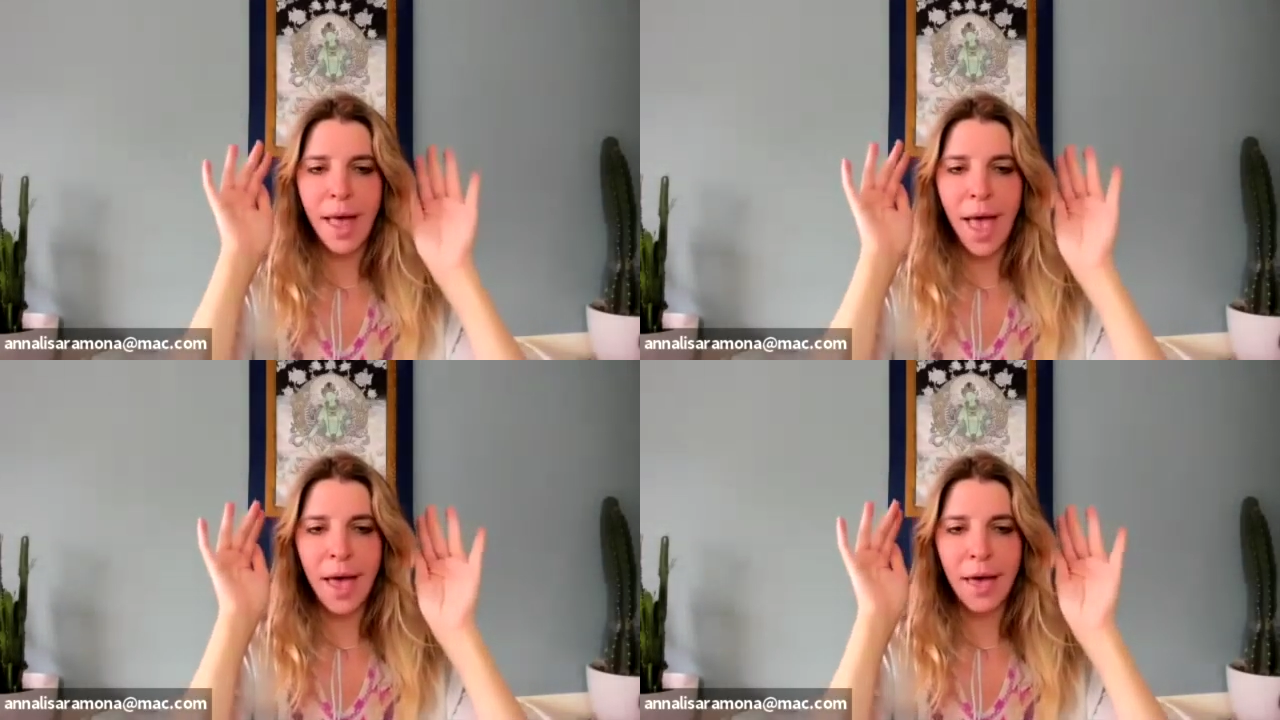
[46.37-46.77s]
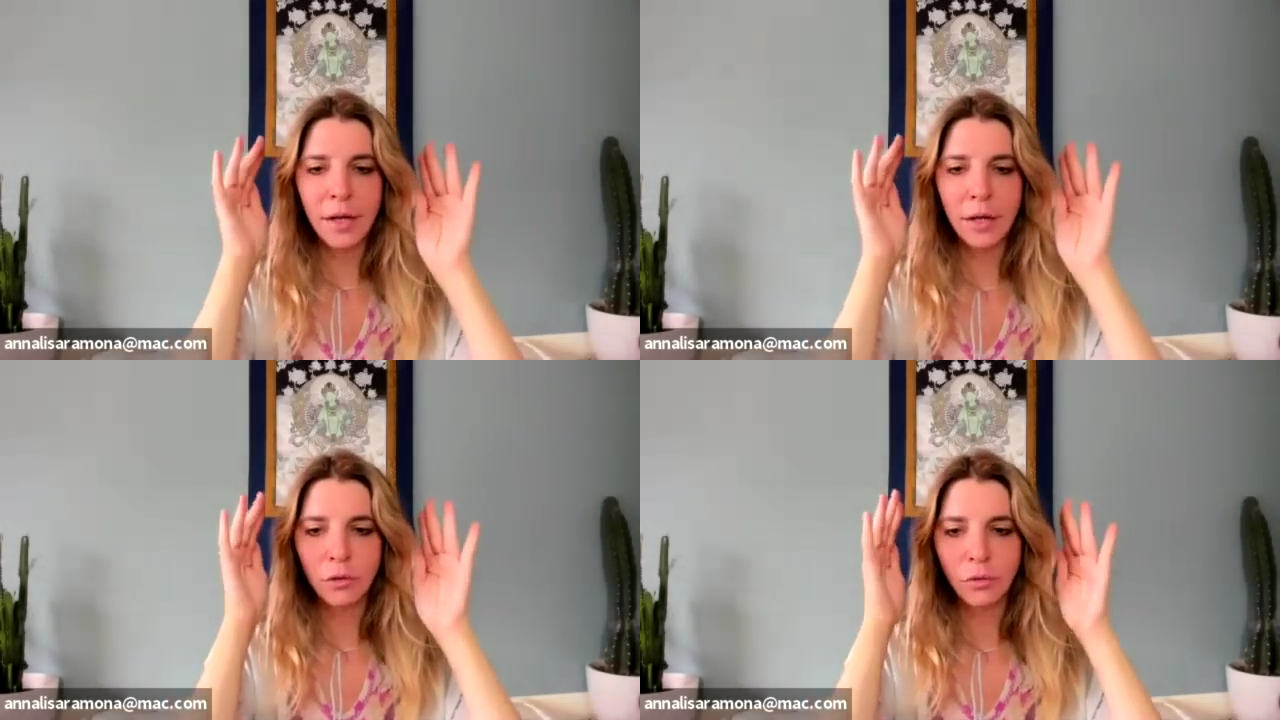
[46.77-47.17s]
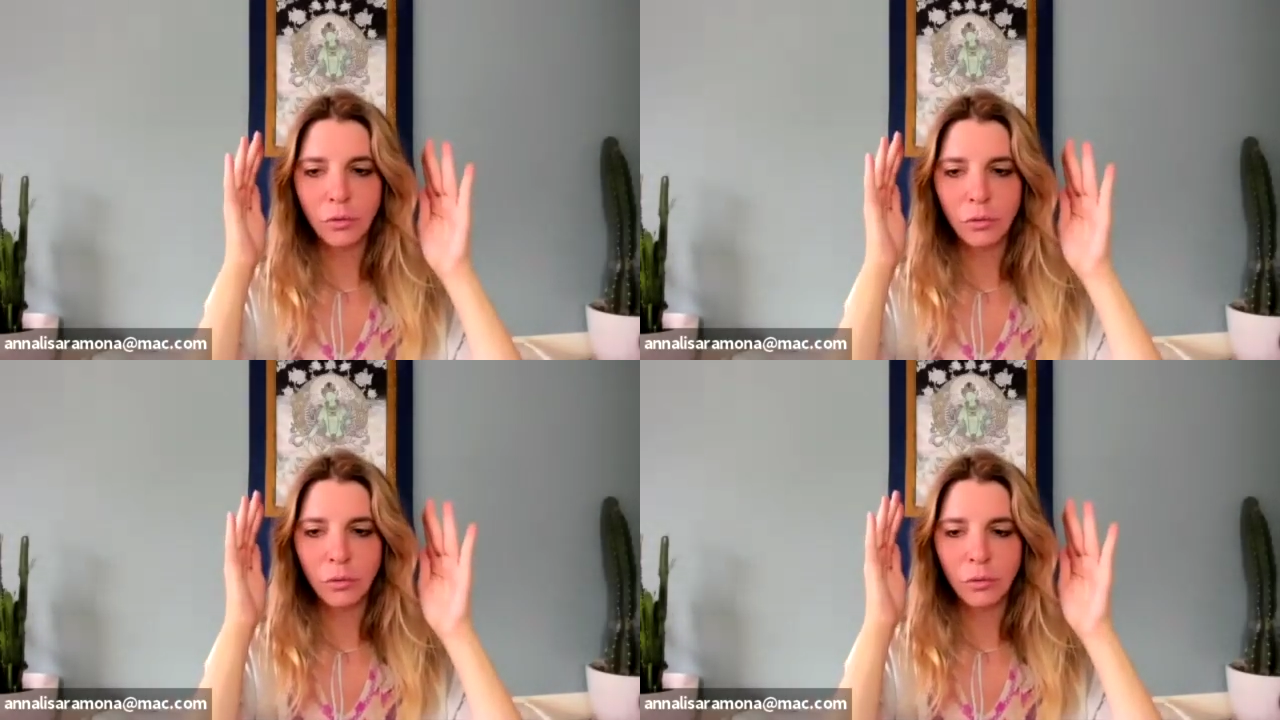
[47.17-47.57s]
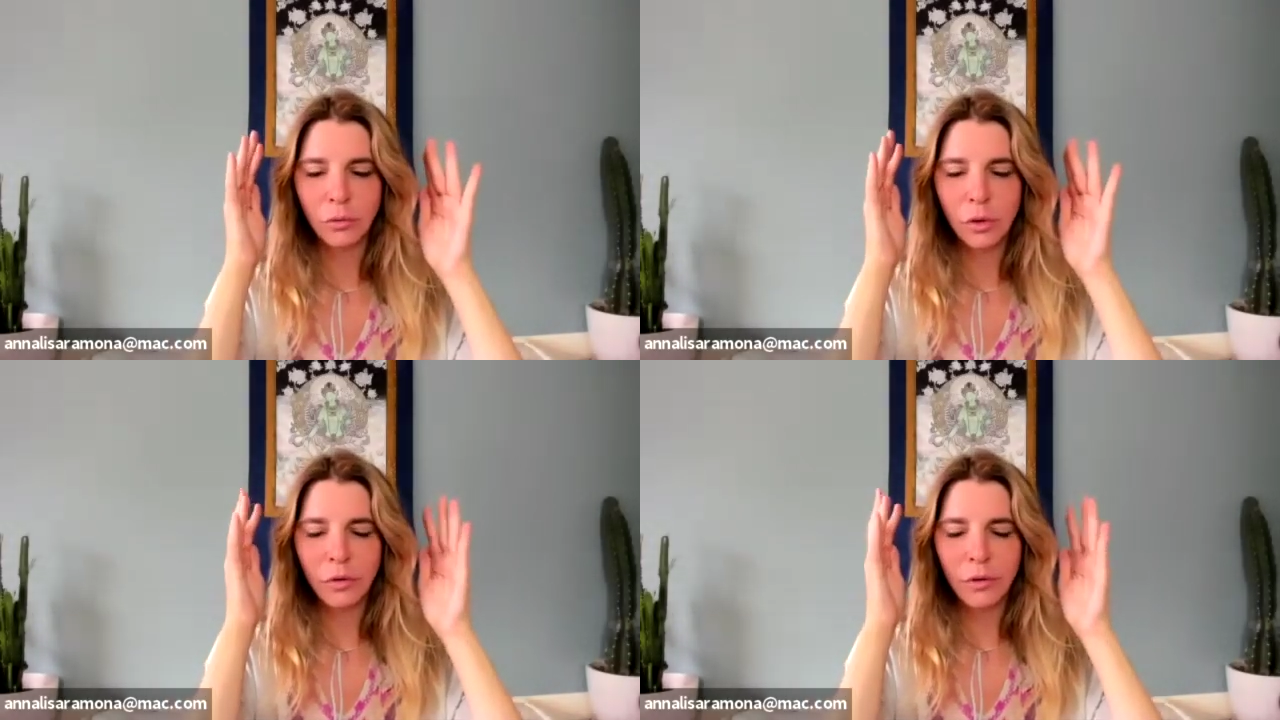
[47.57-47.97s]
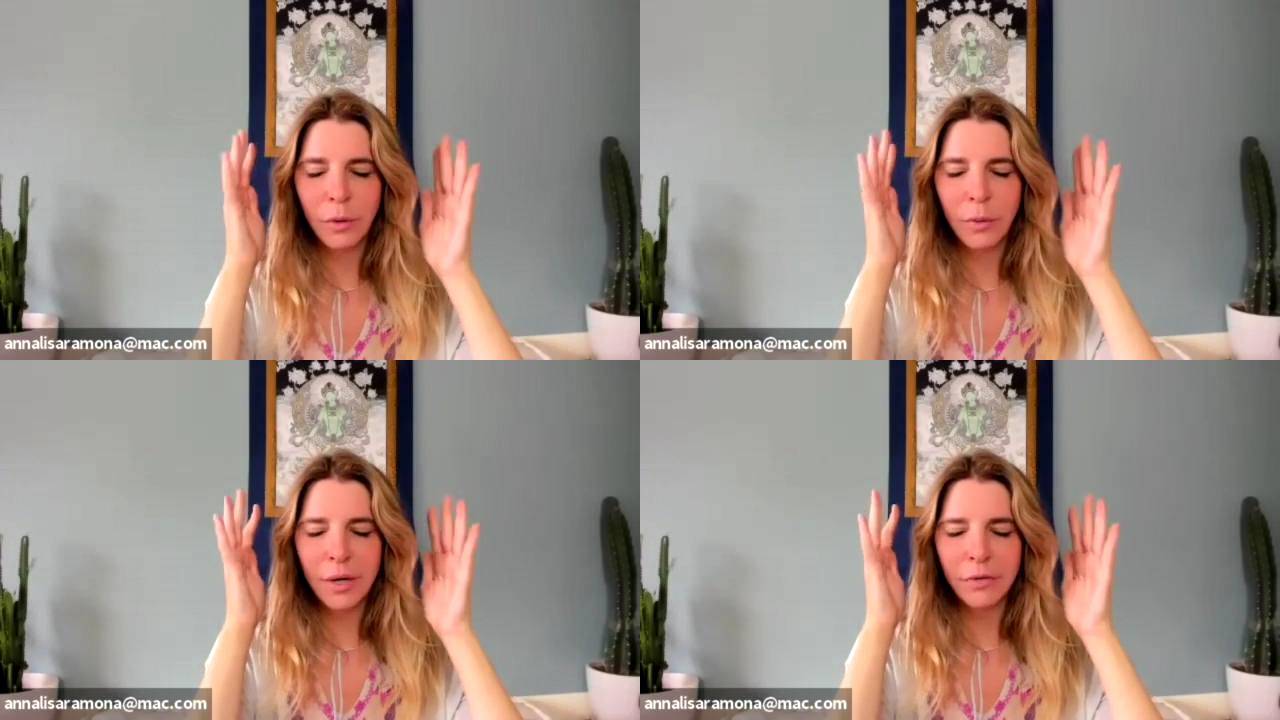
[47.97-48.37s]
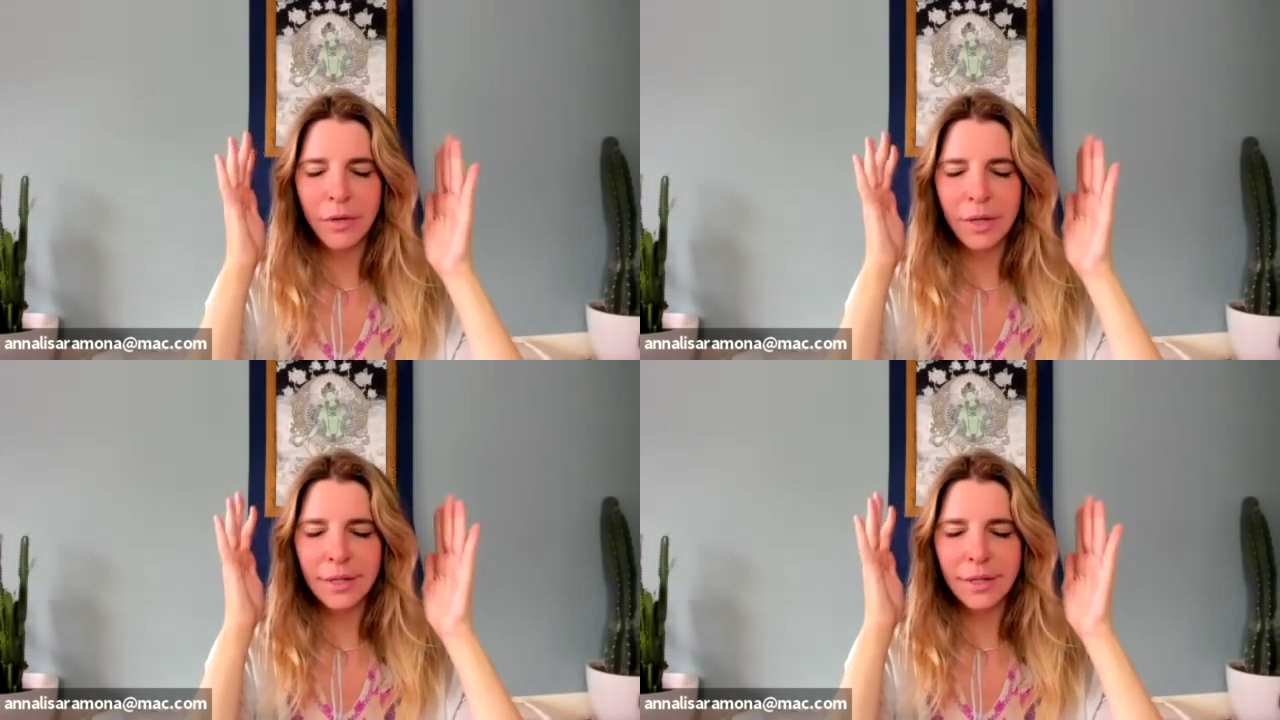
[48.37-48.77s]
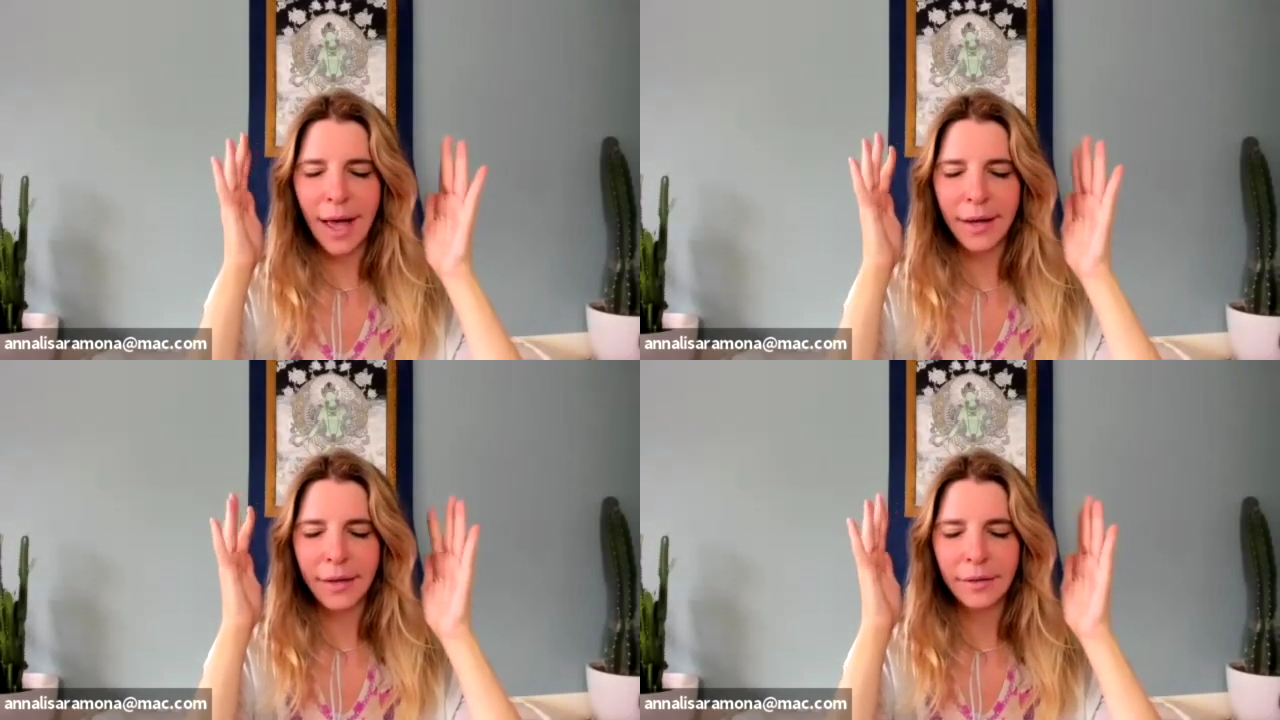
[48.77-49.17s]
head. And feel what it feels like.